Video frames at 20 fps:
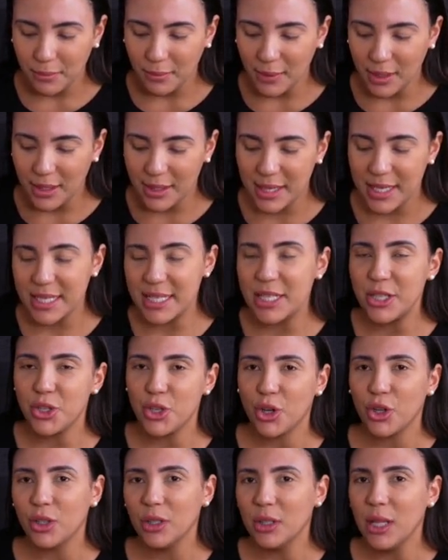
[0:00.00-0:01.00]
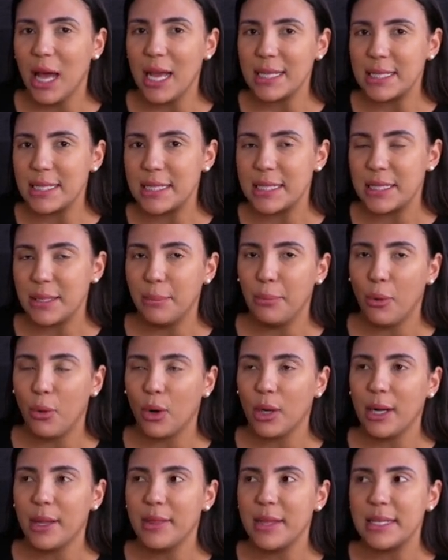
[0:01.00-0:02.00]
this internalized
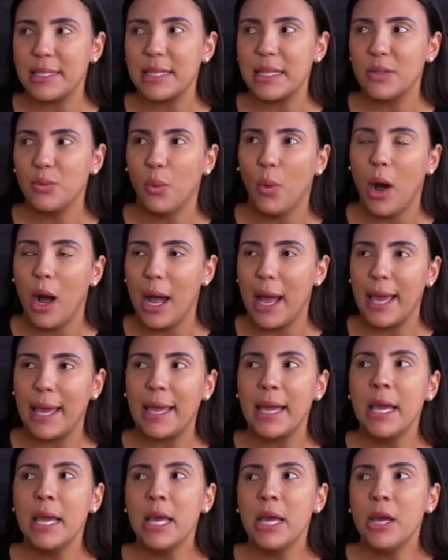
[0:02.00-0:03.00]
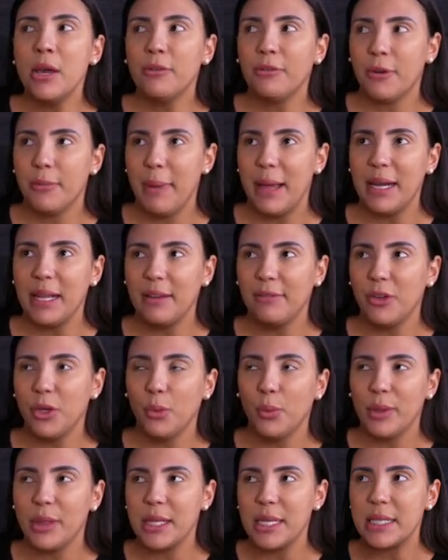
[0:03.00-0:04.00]
support. And this is why for many of
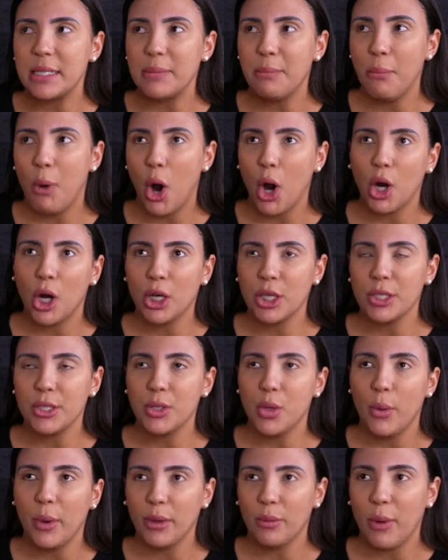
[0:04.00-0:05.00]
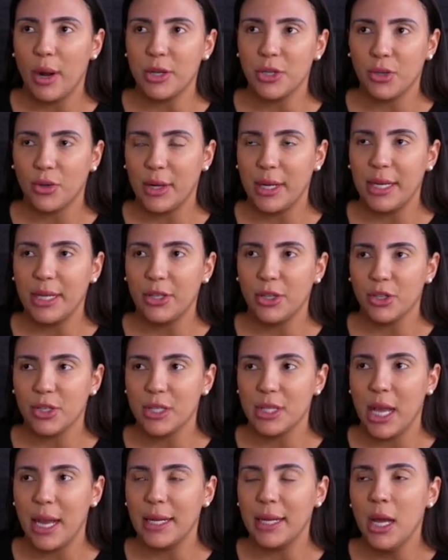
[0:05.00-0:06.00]
you with this Mars going retrograde in your
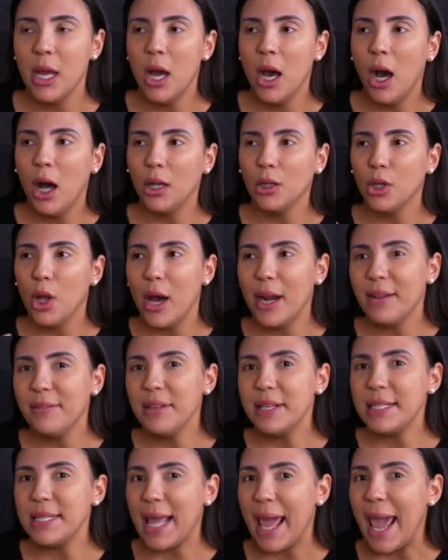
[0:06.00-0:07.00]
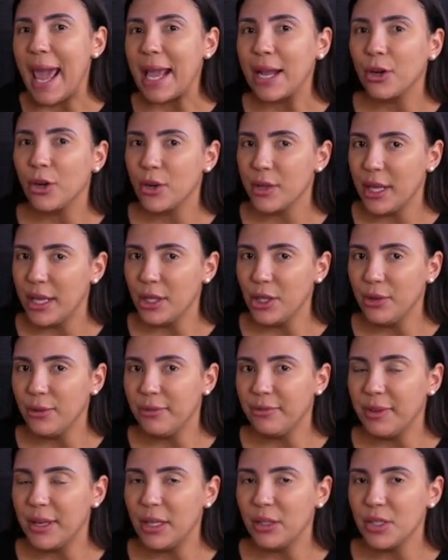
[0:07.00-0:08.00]
sign, a lot of this anger that you
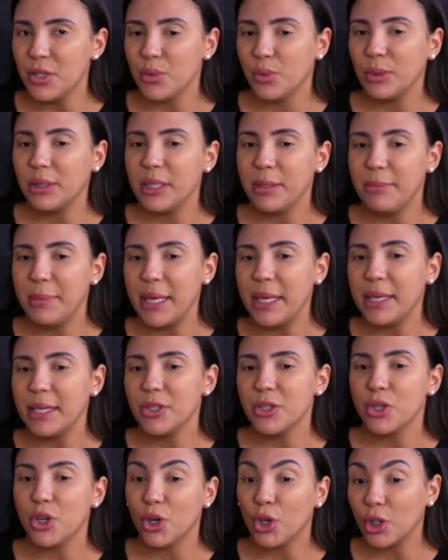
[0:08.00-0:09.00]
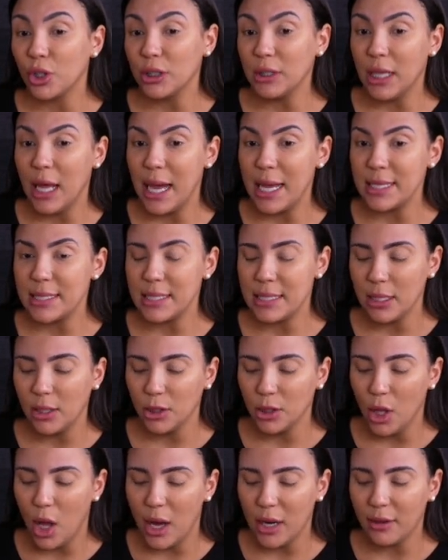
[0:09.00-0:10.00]
feel is really being internalized. A
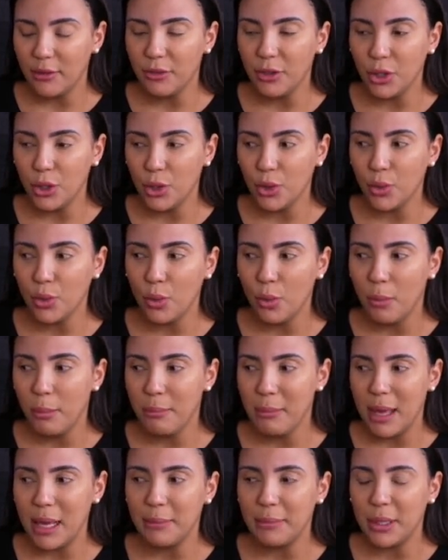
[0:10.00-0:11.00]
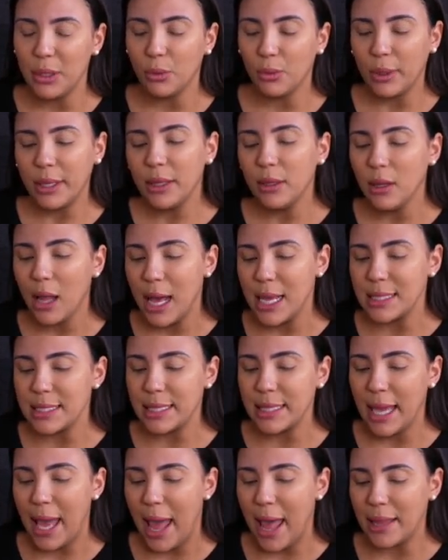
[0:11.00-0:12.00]
lot of you may be
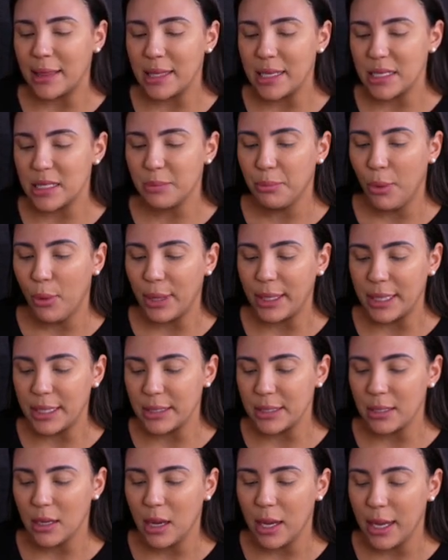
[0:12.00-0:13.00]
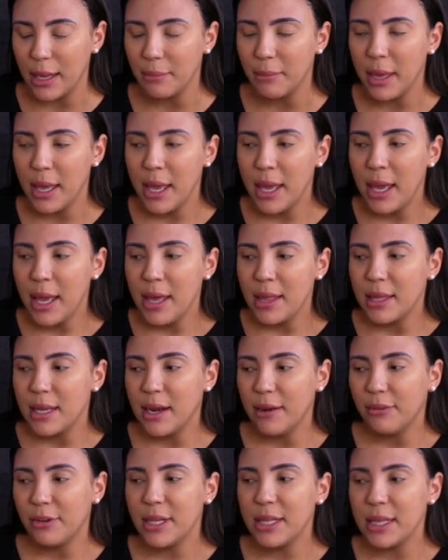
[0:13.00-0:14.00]
realizing at this point in time that
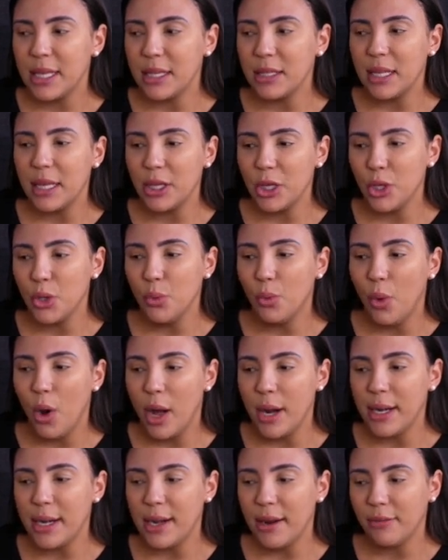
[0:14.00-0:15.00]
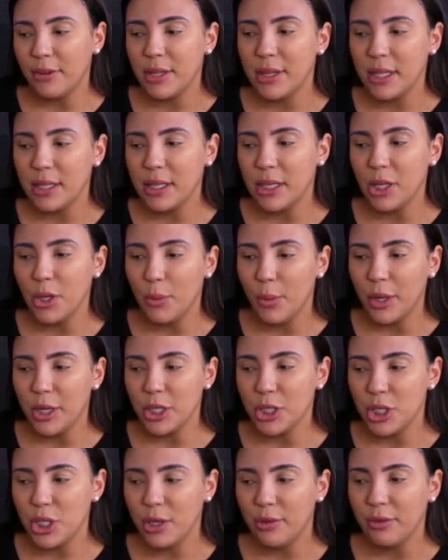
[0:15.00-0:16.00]
everything that you want and everything that you want
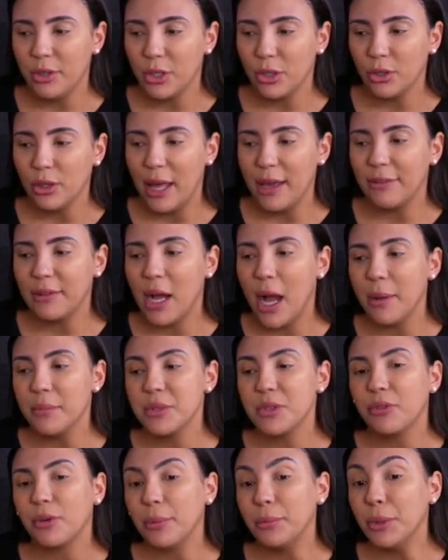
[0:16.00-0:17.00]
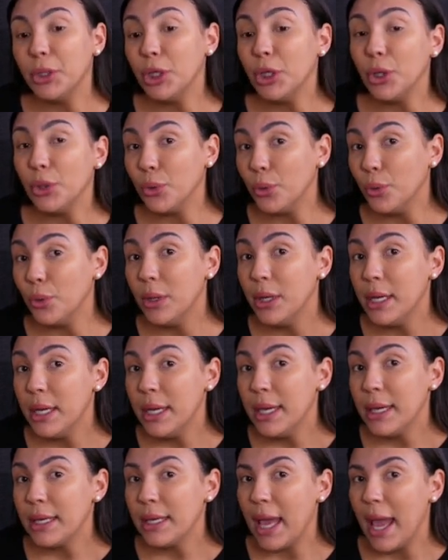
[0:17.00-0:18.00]
to achieve in your life comes from you.
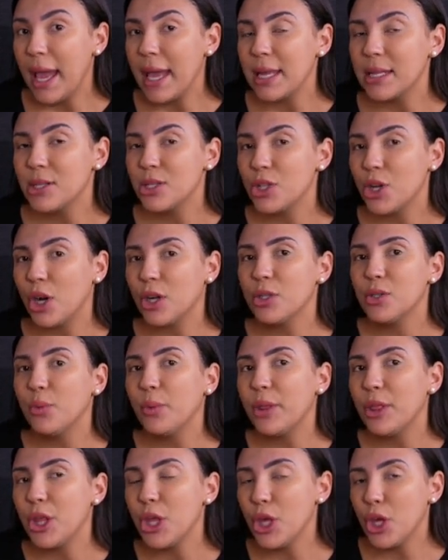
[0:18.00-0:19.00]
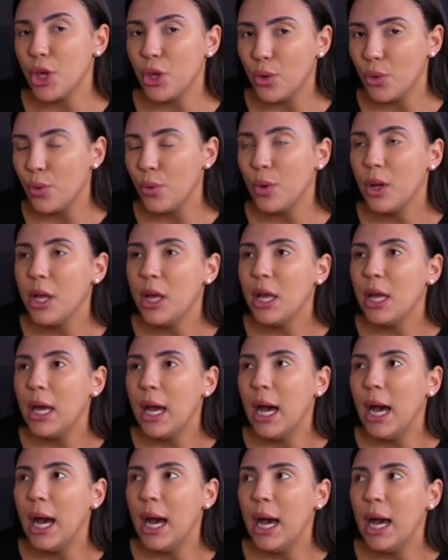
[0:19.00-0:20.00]
Okay, it starts with you.
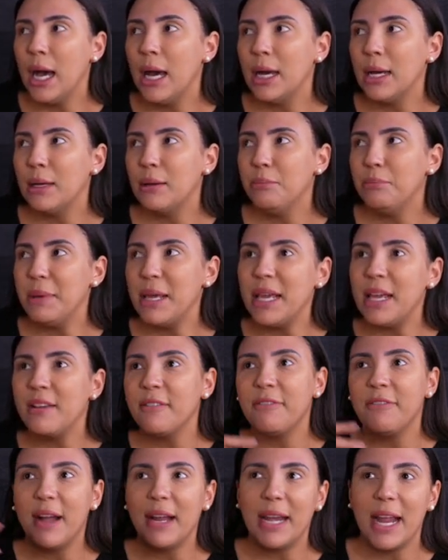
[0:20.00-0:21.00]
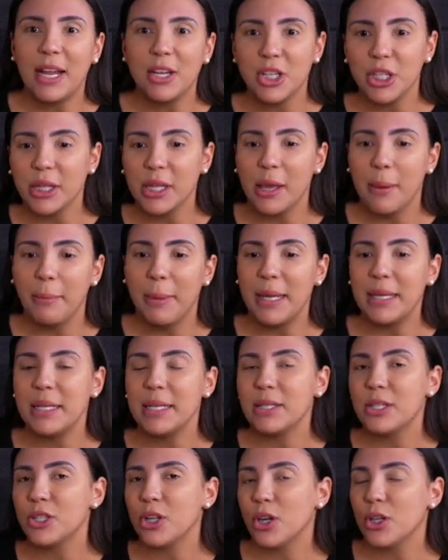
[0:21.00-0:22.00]
Being financially
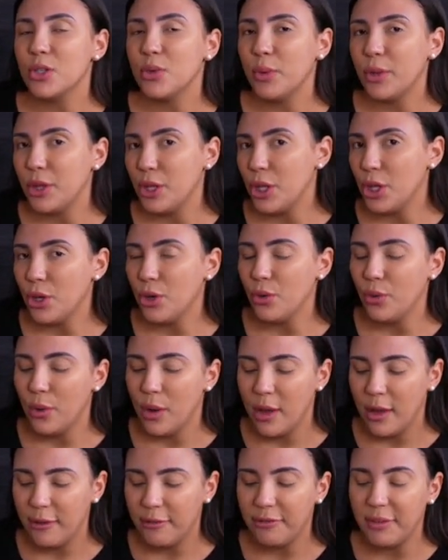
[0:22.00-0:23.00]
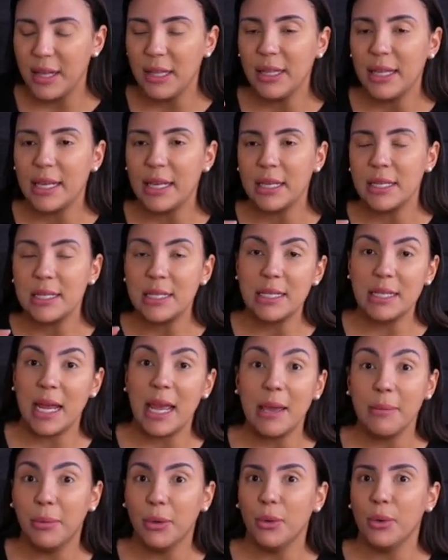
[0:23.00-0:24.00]
abundant starts with you. Feeling
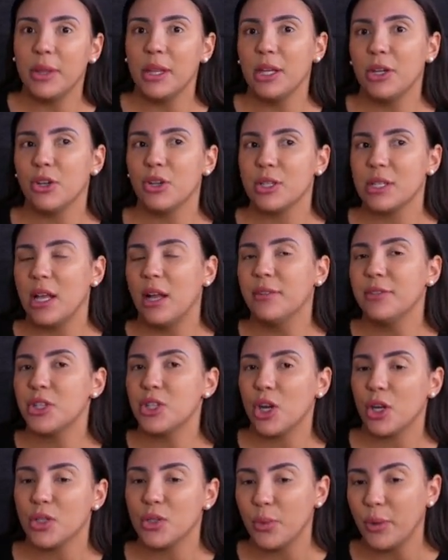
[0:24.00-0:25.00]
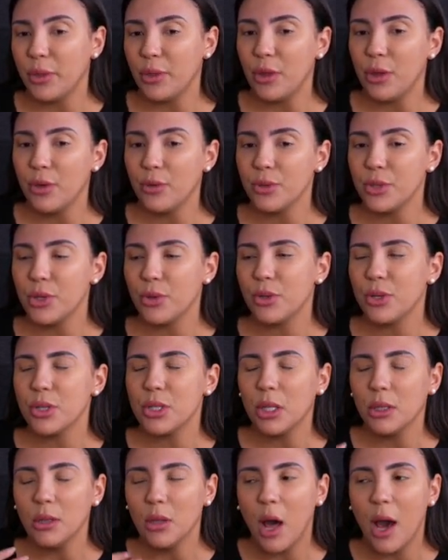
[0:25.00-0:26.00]
stable within yourself starts with you. So
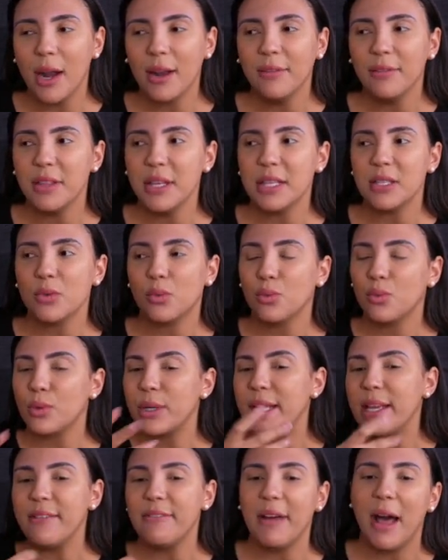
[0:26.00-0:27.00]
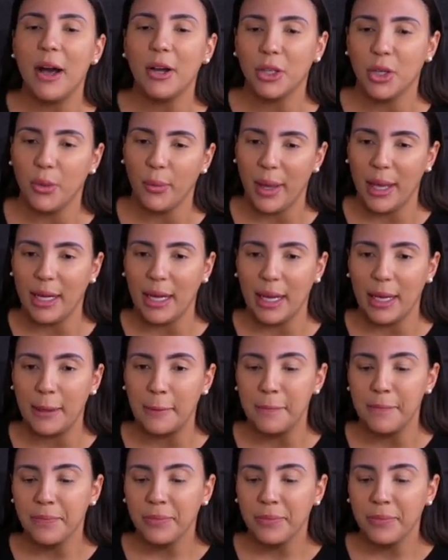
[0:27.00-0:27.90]
there's a lot of this reevaluating